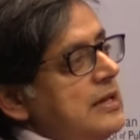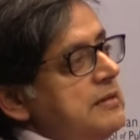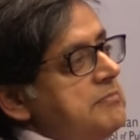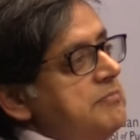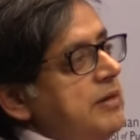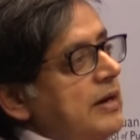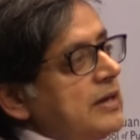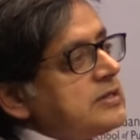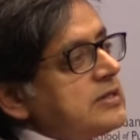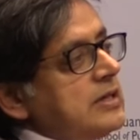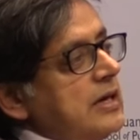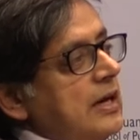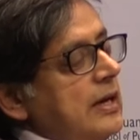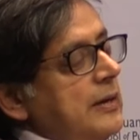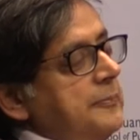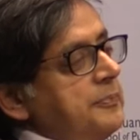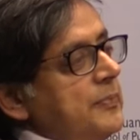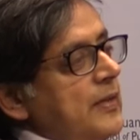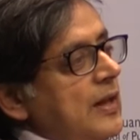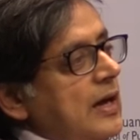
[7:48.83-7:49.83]
But
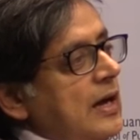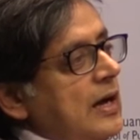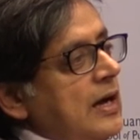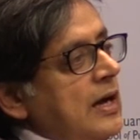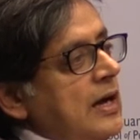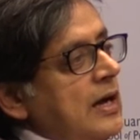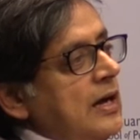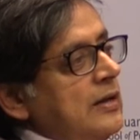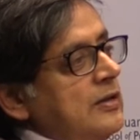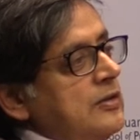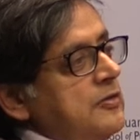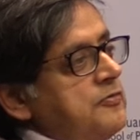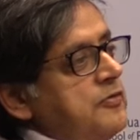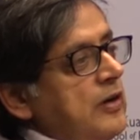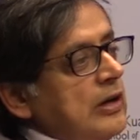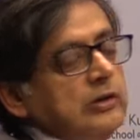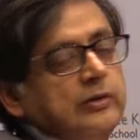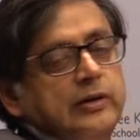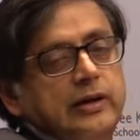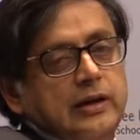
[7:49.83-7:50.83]
um, uh, the
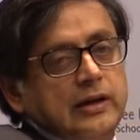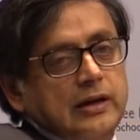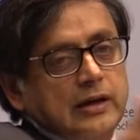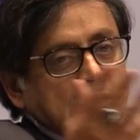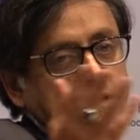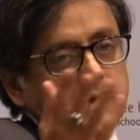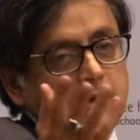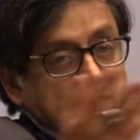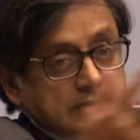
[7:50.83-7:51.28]
following, uh,